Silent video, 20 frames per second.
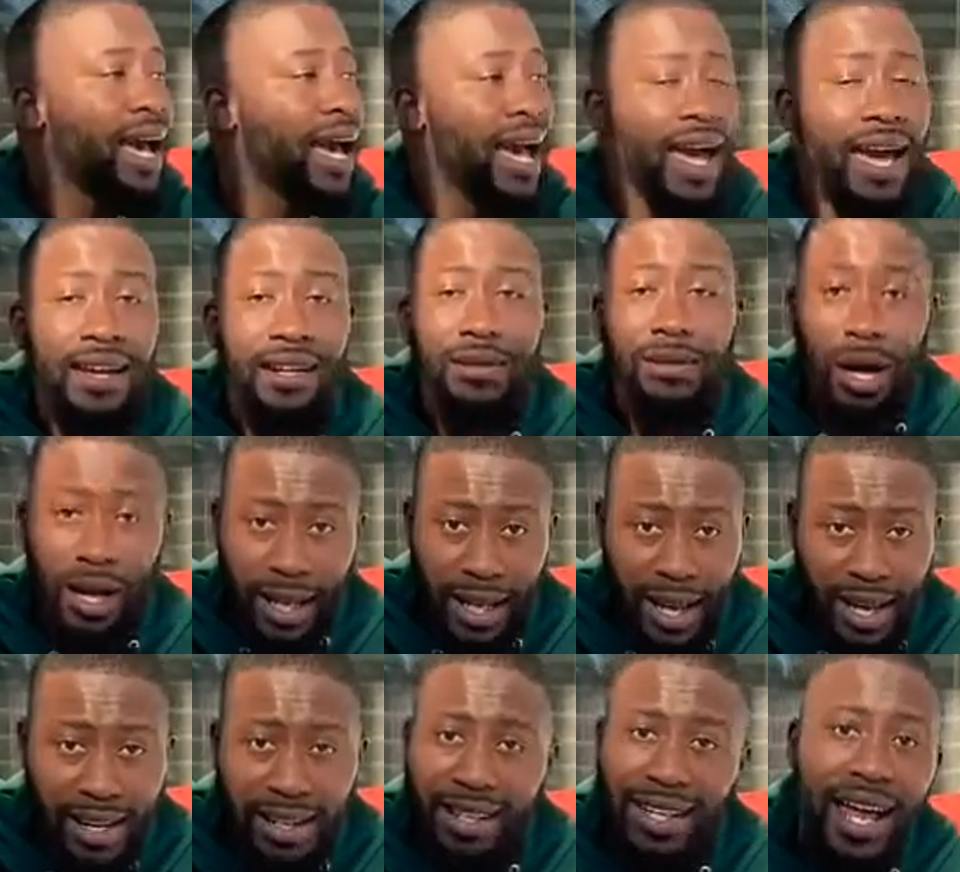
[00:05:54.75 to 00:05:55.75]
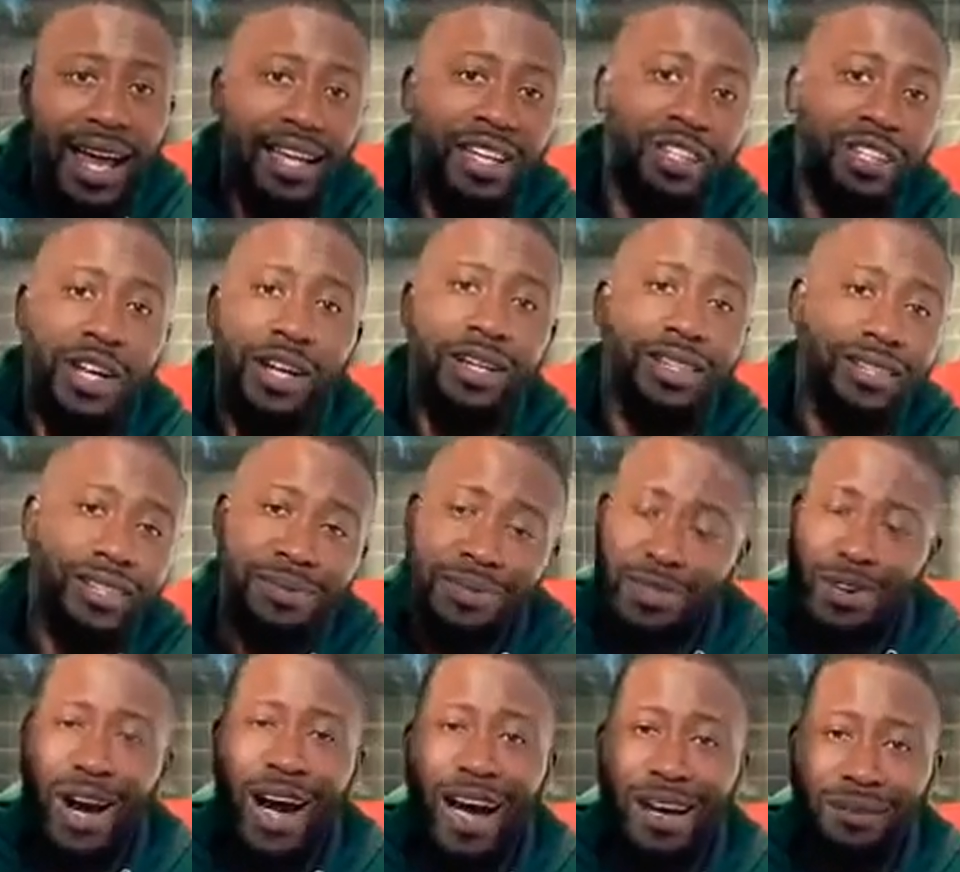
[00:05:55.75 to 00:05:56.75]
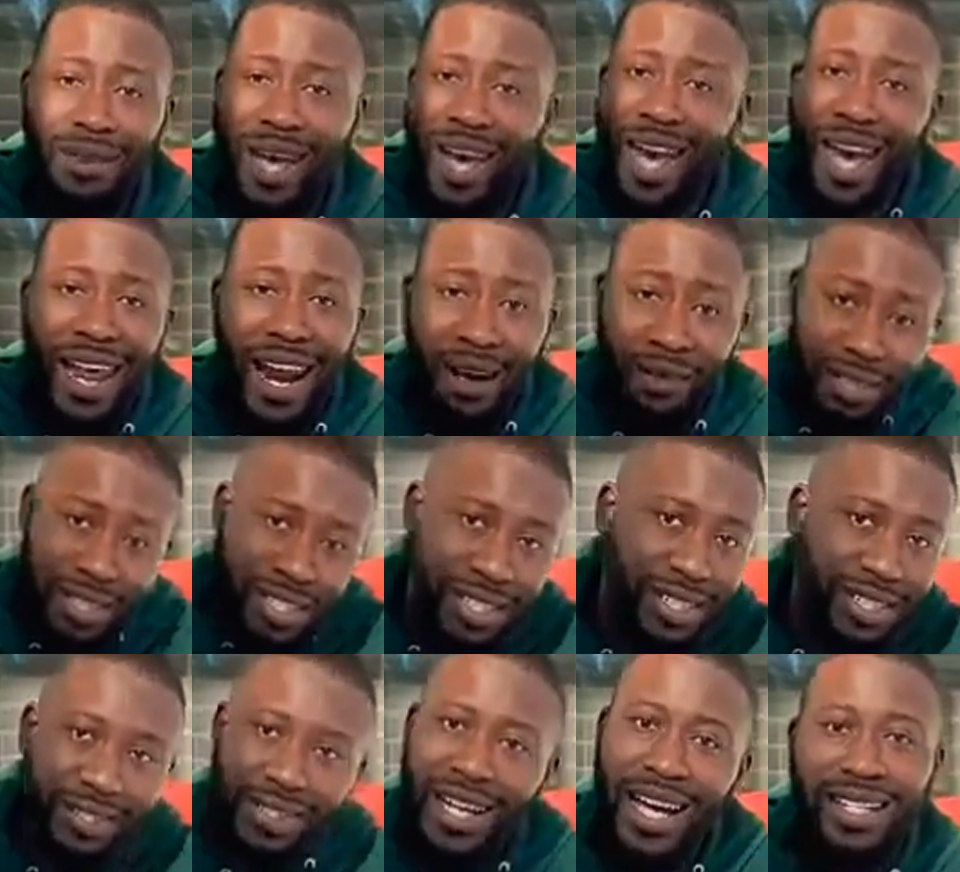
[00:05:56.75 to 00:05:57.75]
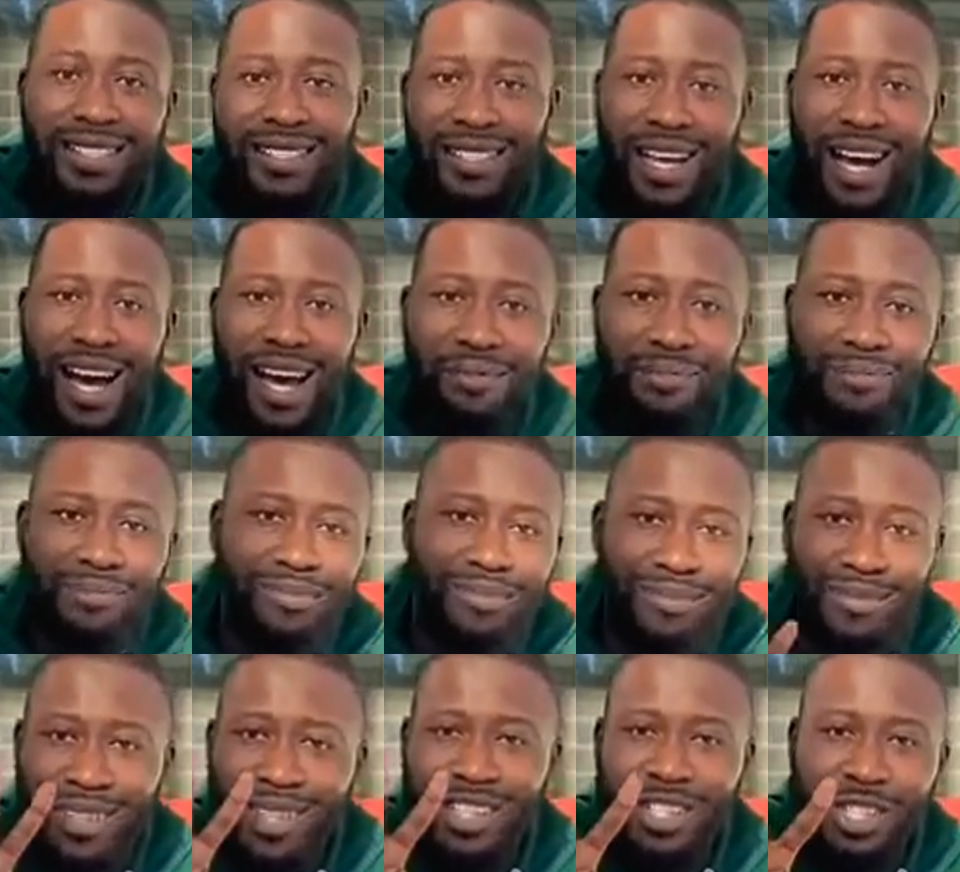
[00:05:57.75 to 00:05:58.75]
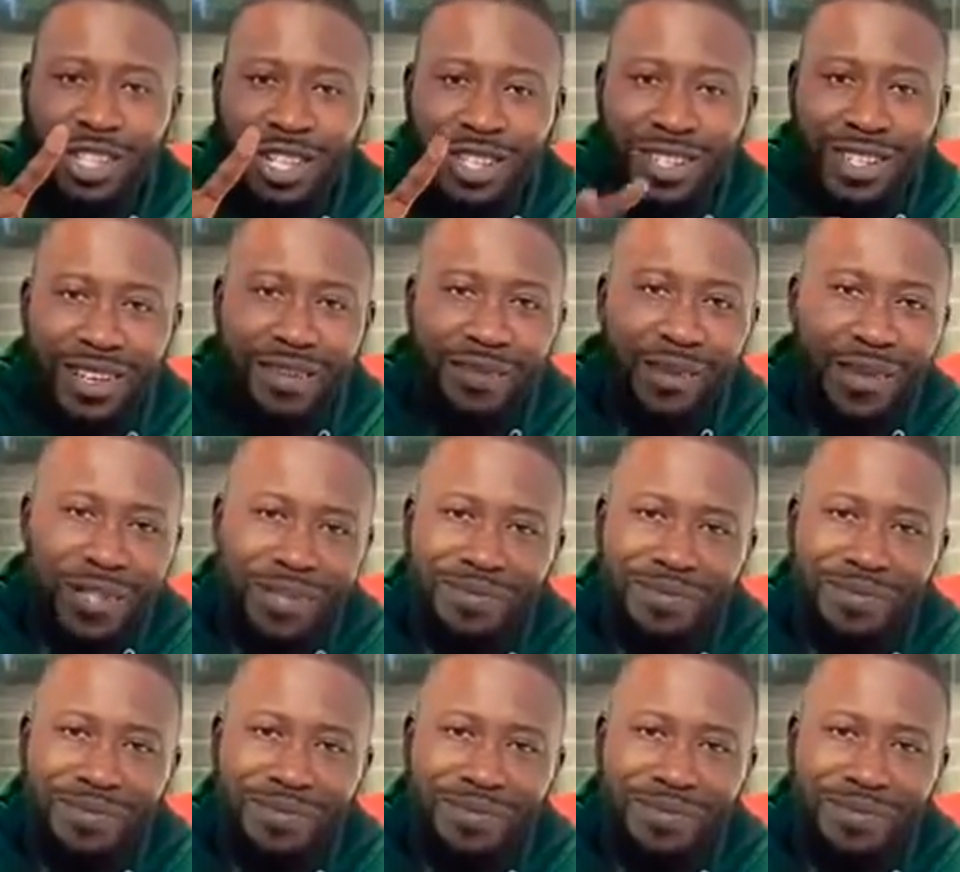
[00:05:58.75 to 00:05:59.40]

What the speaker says: And again, like, share, and subscribe, and I will see you next time. Cheers, everyone.